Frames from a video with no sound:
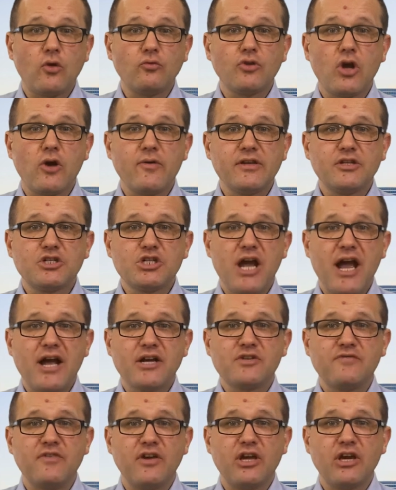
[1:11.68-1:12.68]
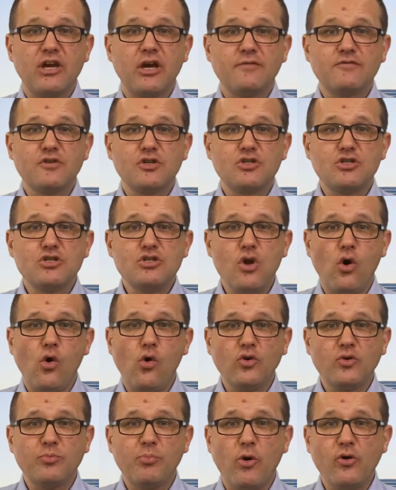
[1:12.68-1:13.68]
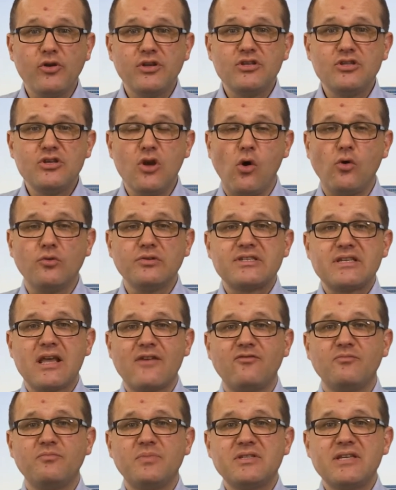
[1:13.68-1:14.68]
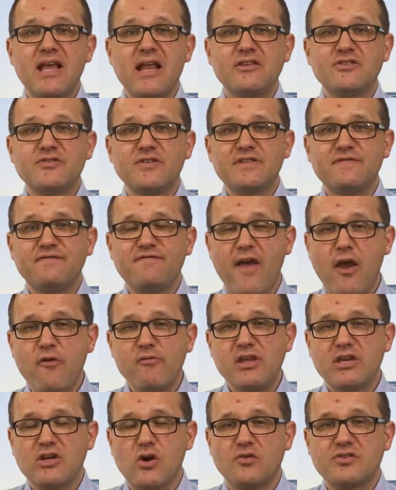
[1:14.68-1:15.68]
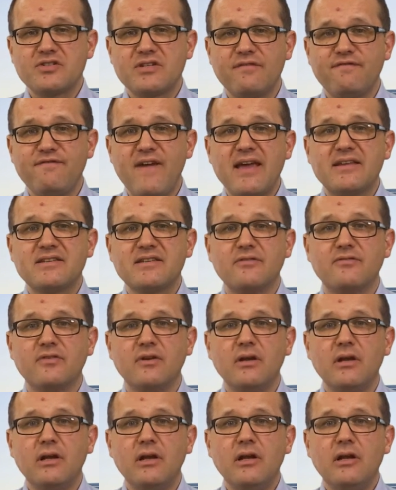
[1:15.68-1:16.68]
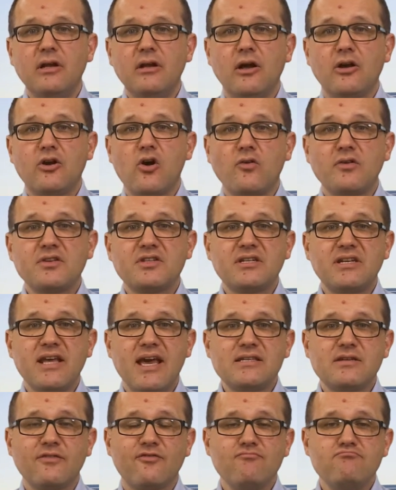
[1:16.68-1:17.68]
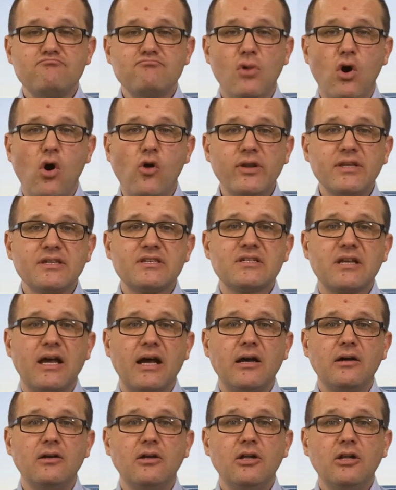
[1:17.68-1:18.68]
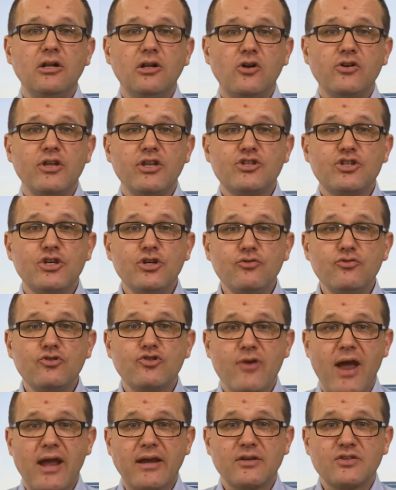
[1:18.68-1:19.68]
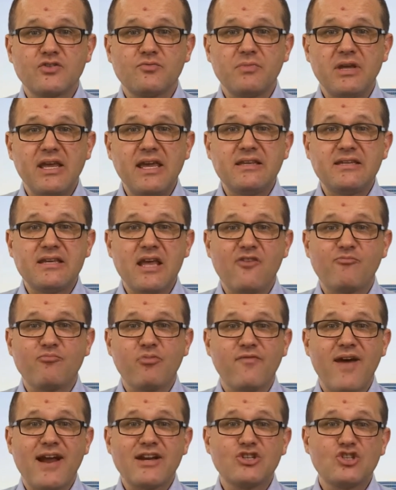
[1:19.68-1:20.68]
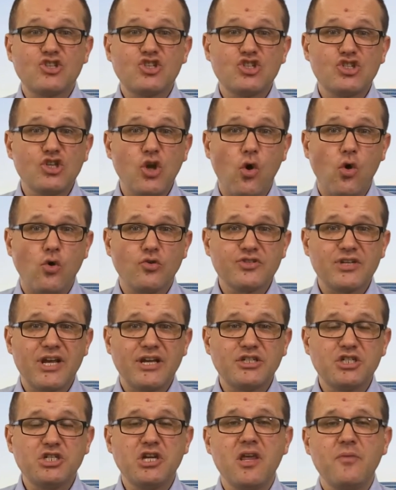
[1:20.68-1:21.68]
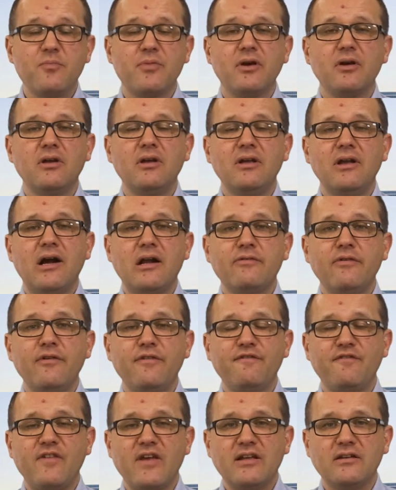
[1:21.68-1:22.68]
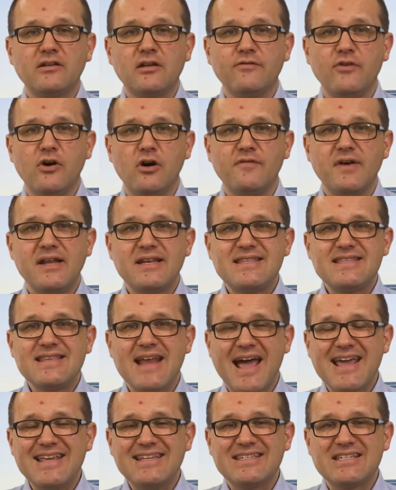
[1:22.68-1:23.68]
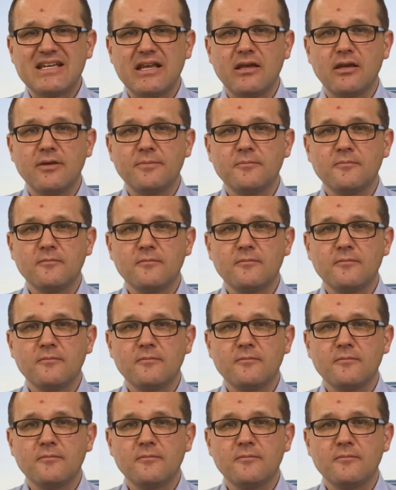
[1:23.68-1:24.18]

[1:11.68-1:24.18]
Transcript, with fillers: ongoing charge figure of just 0.07%, so it's very cost effective. According to data from Morningstar, only two trackers from ETF provider Source are cheaper out of a field of over 90.